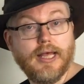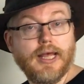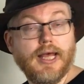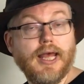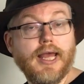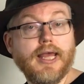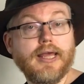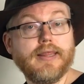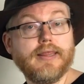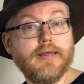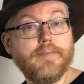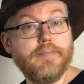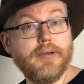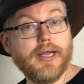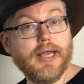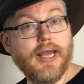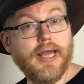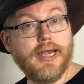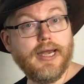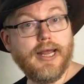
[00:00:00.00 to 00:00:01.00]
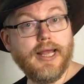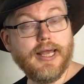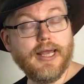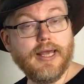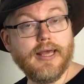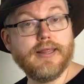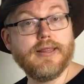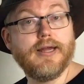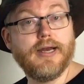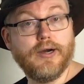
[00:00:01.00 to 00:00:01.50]
In the
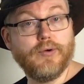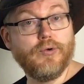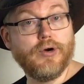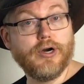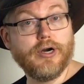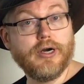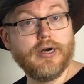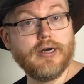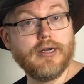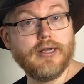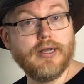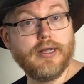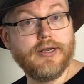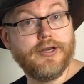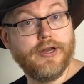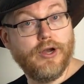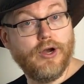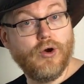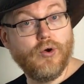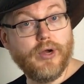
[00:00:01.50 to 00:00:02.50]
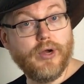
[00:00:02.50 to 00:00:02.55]
beginning, there were no